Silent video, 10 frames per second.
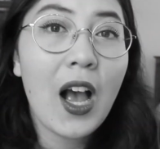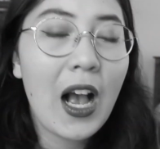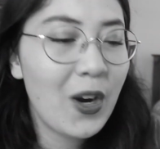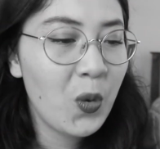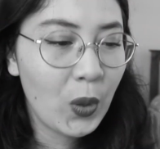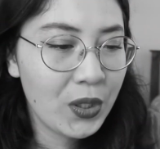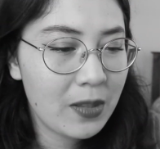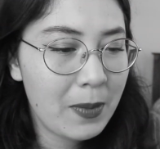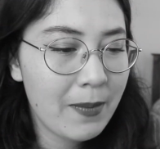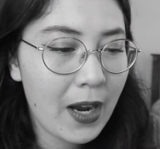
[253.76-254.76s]
"I don't want
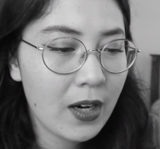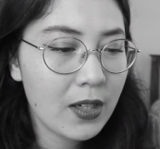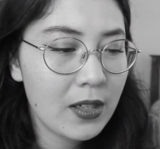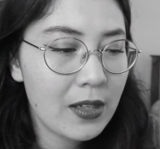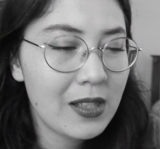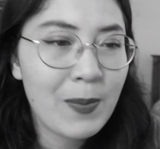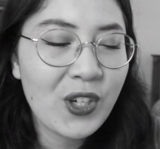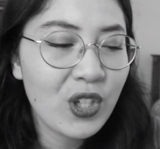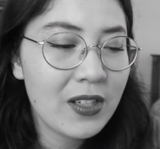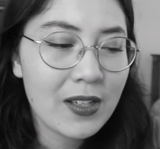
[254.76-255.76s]
to be married,
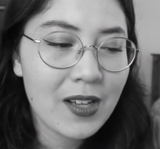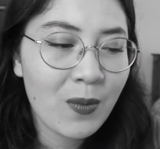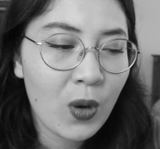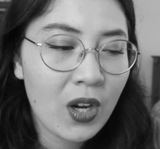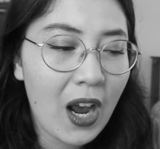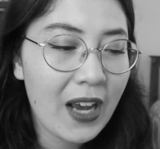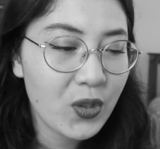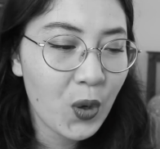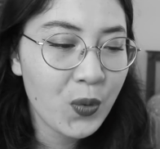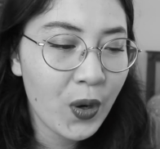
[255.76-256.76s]
especially to someone I
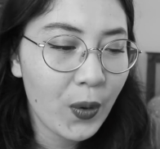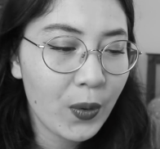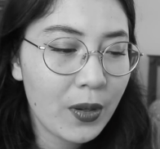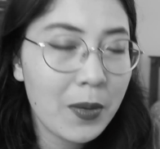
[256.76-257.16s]
don't know.